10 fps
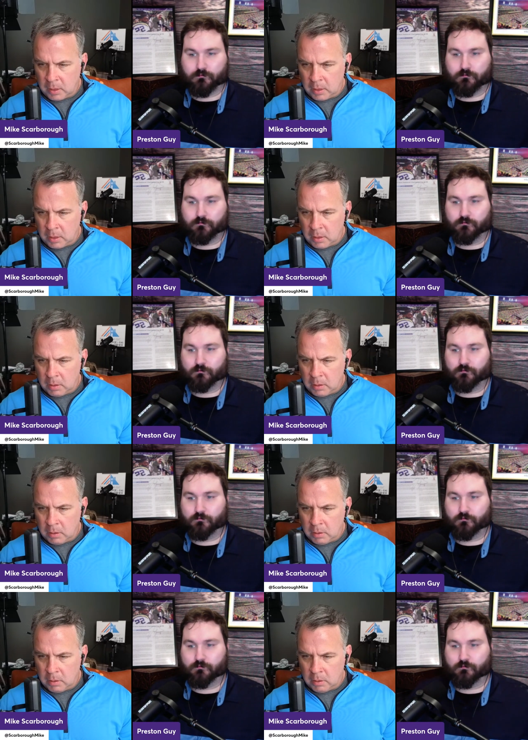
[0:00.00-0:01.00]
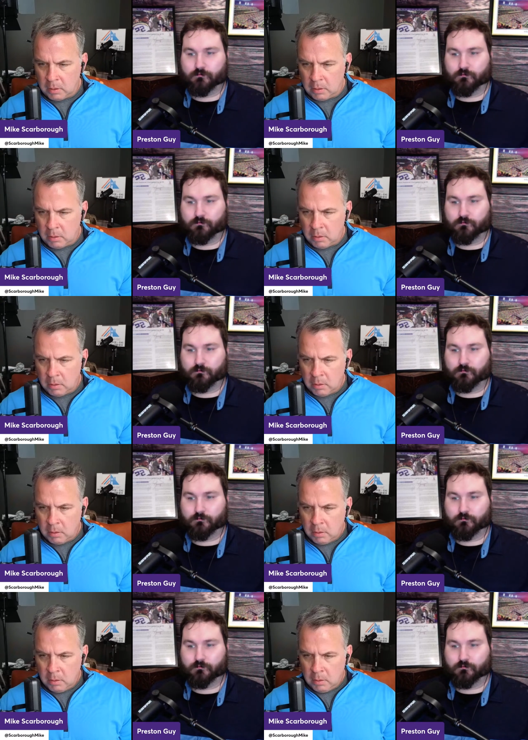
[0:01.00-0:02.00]

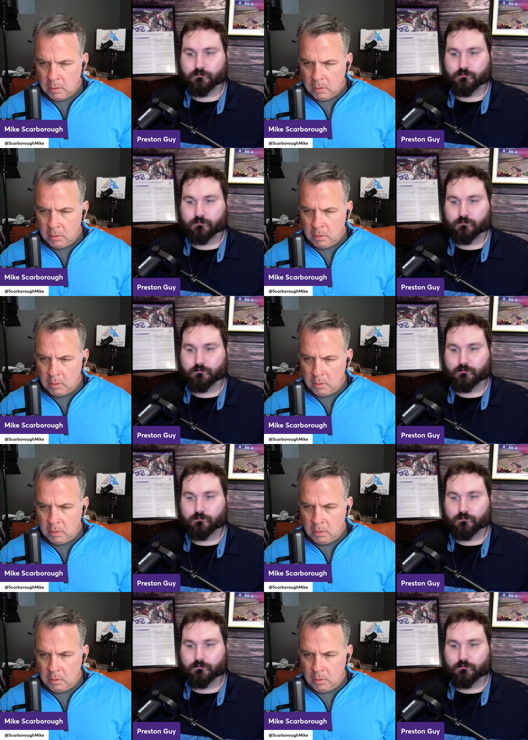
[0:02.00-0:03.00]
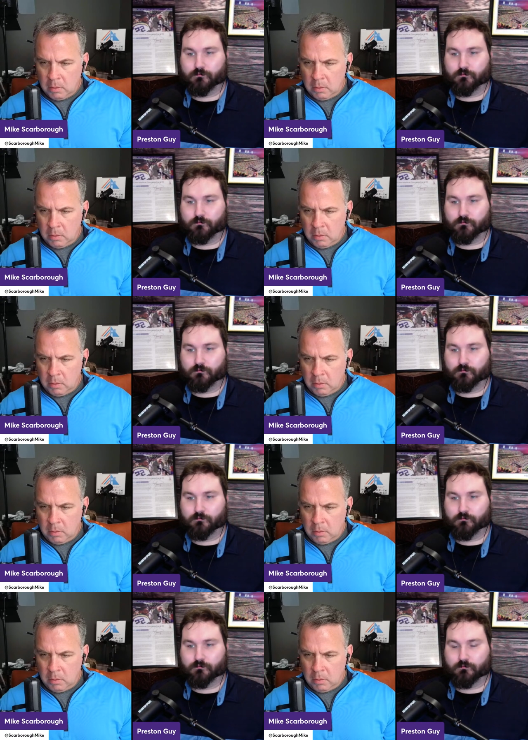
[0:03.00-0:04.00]

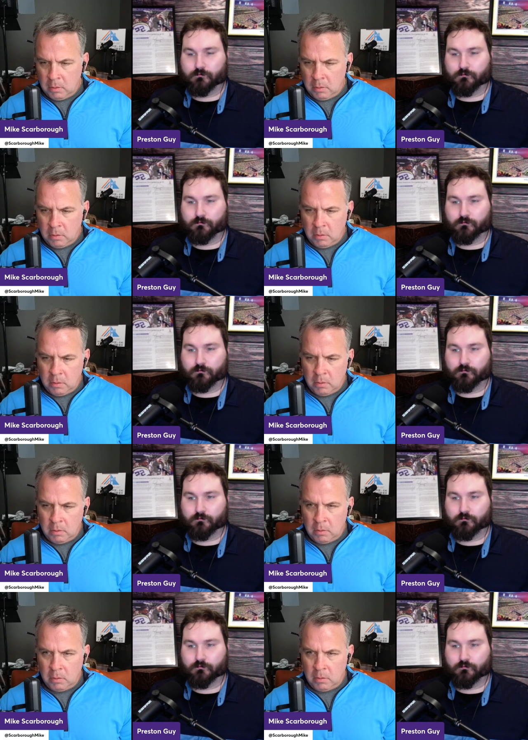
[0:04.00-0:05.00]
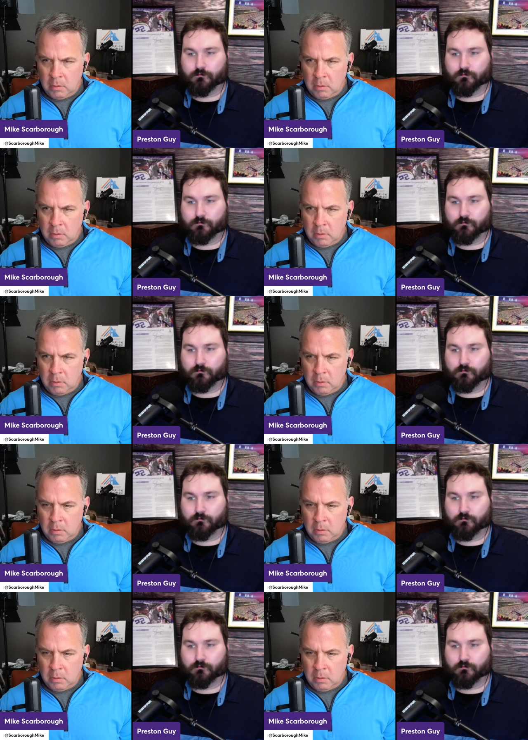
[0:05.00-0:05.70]
No one is speaking in this clip.